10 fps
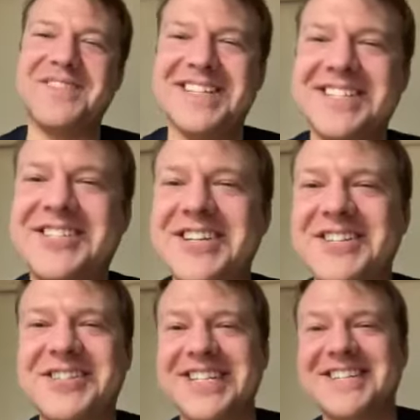
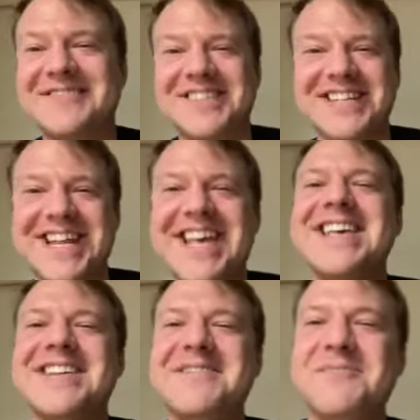Shinjin or the
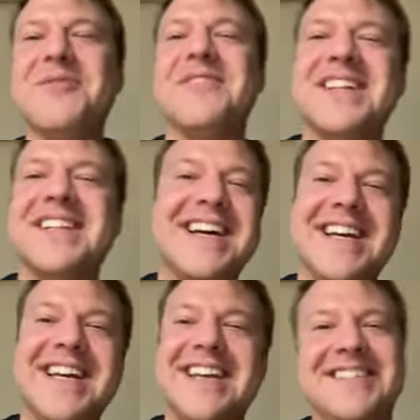name or the
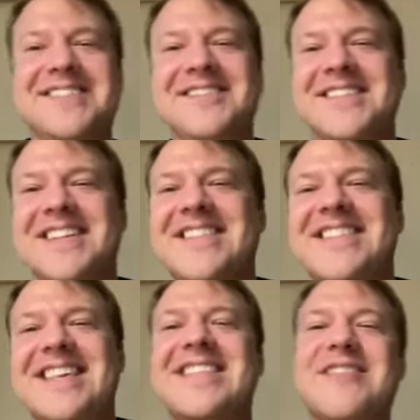light, or
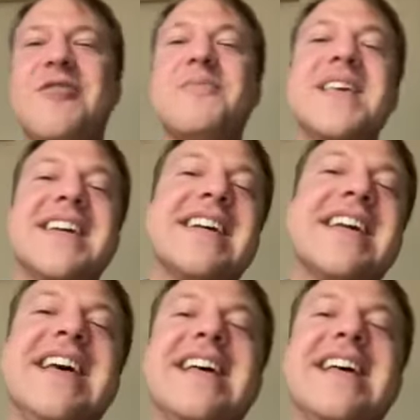it's all being.